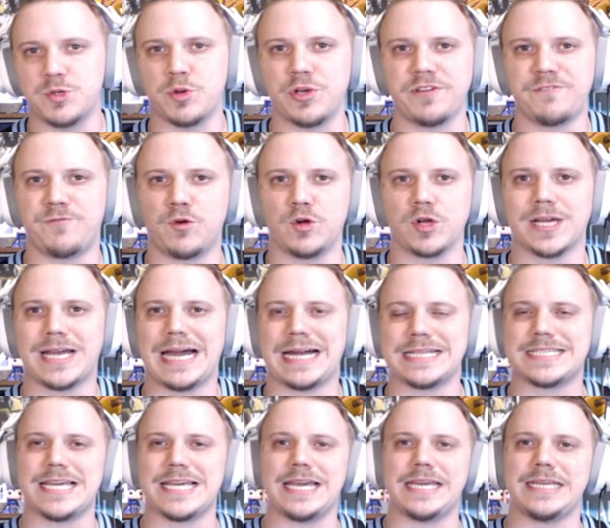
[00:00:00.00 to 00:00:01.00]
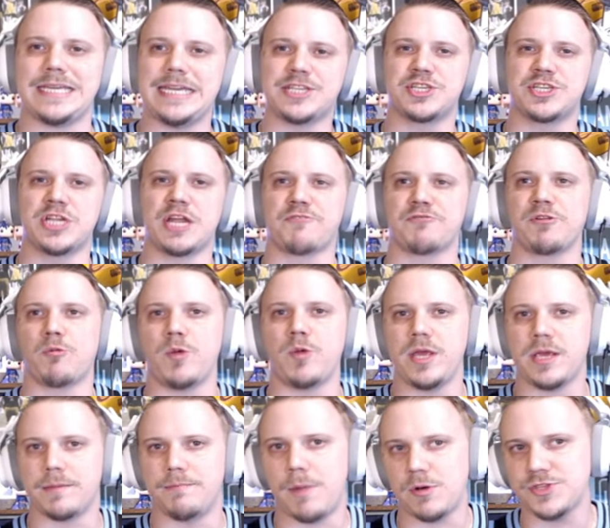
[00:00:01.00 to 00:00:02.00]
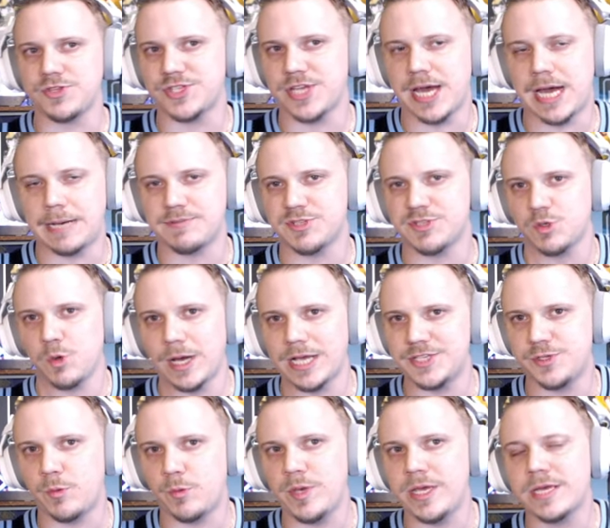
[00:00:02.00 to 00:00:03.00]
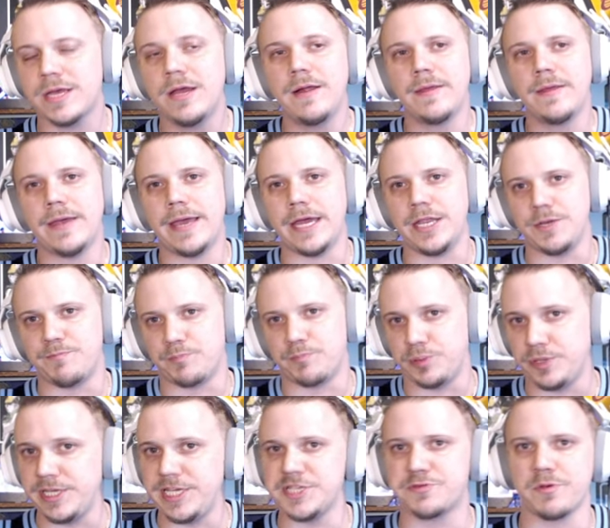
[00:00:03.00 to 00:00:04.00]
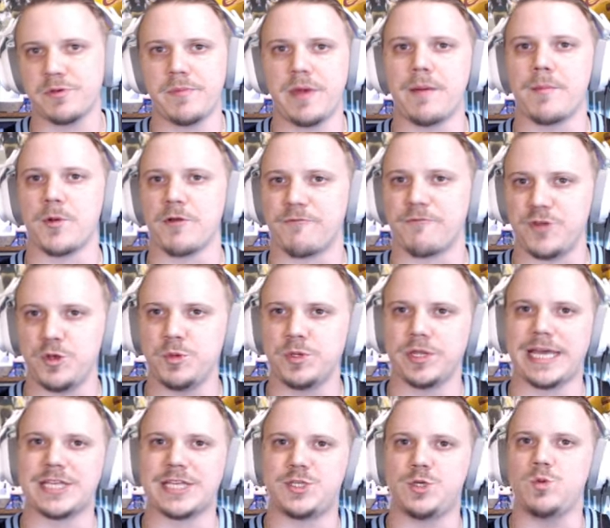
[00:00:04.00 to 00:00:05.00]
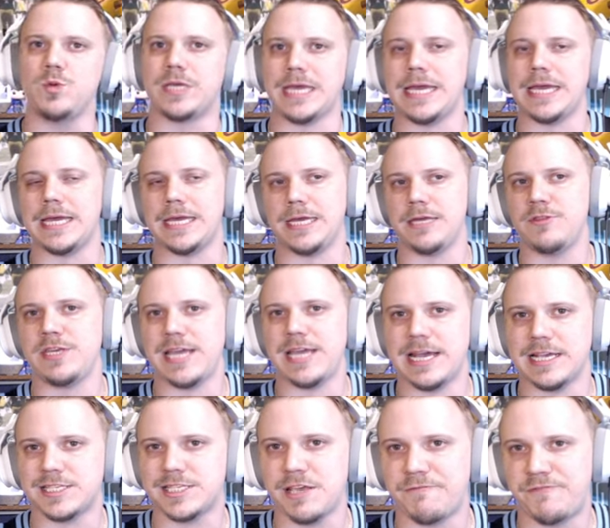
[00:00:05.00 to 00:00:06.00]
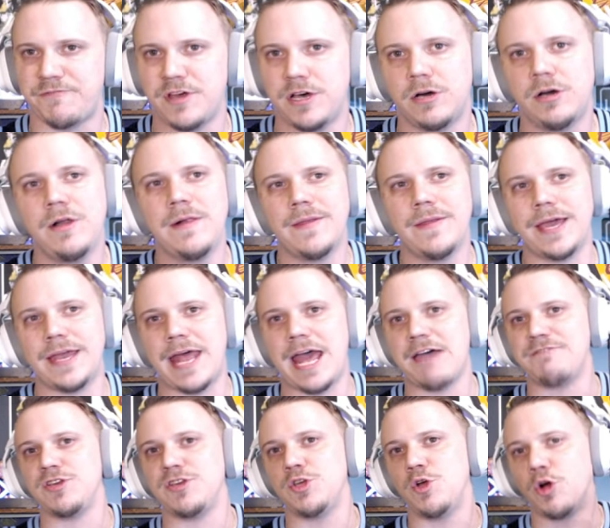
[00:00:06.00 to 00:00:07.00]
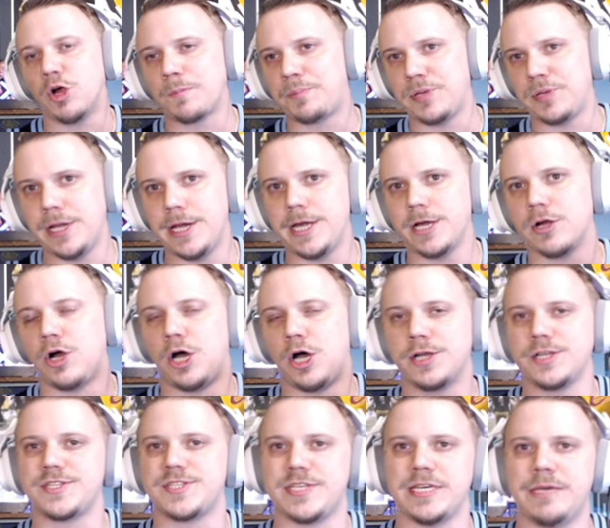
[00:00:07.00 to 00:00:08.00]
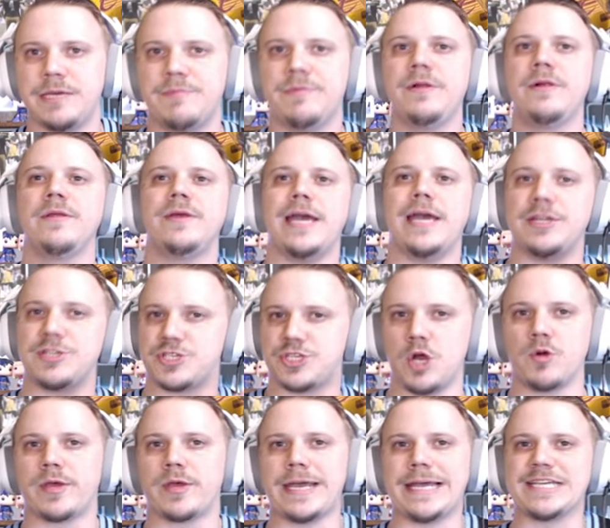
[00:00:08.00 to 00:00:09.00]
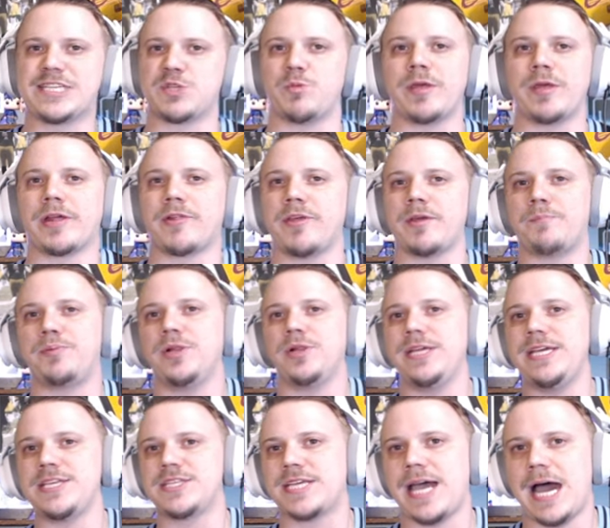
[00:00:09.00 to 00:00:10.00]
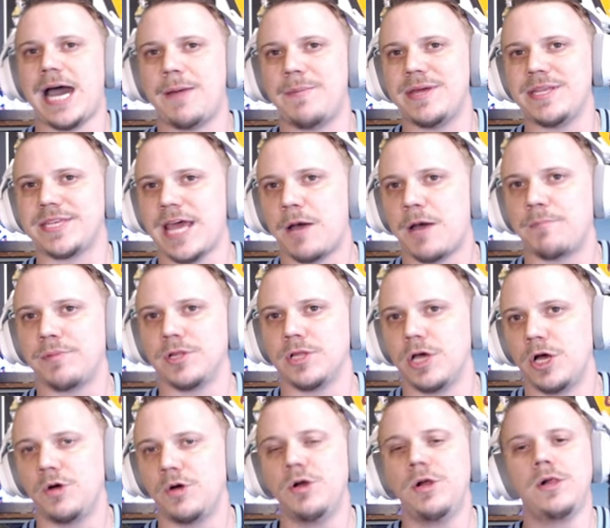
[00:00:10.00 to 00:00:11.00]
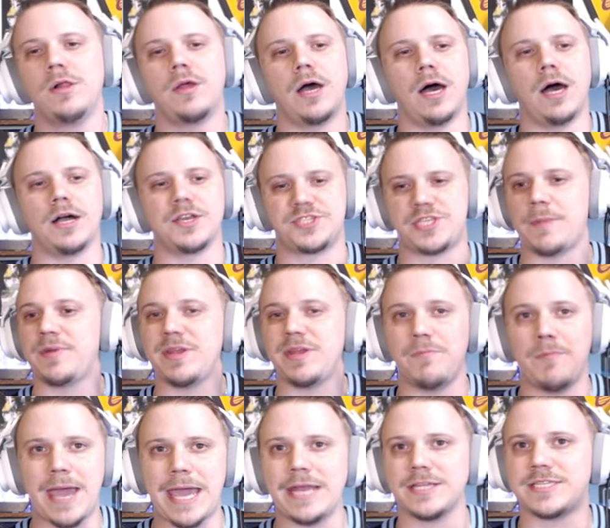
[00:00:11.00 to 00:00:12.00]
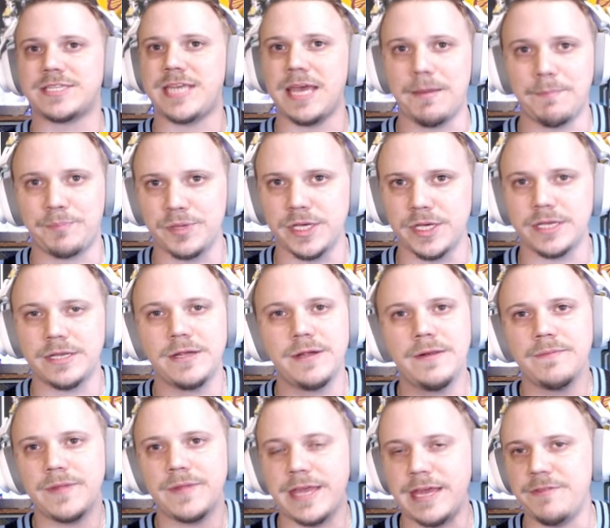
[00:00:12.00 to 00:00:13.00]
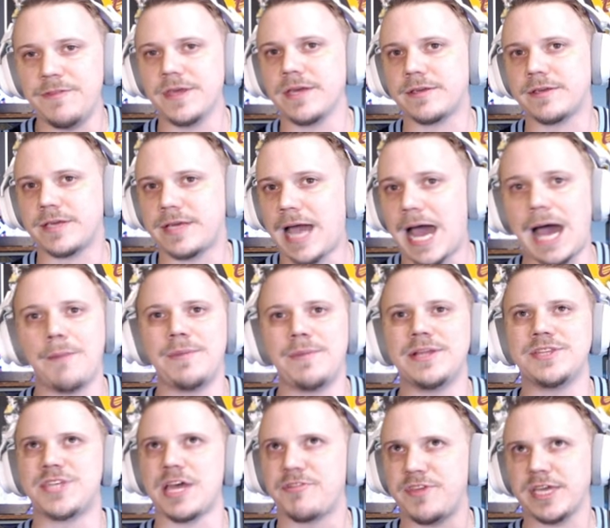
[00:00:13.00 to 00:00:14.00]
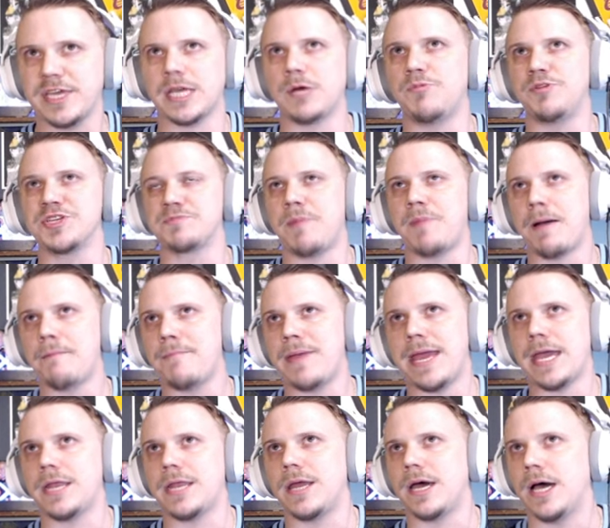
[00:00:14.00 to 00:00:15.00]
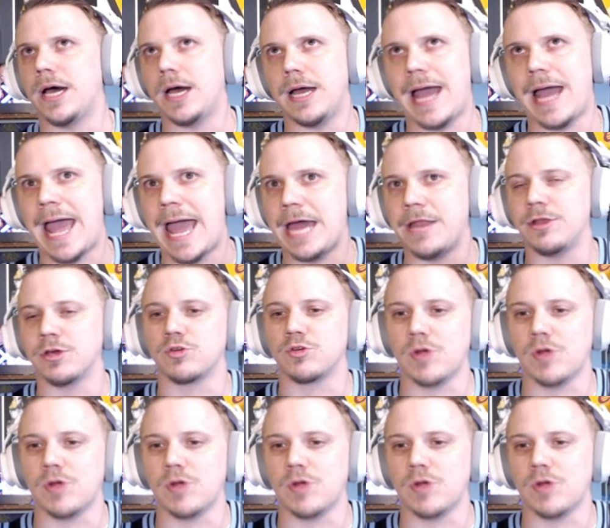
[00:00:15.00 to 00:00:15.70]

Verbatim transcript: 24 content each and every week, most times twice a week. And please remember, if you would like to get in the SFL and have your player on a team and showcased weekly, please comment down below. Uh, somebody made a template in the comments. I think it was my man uh, at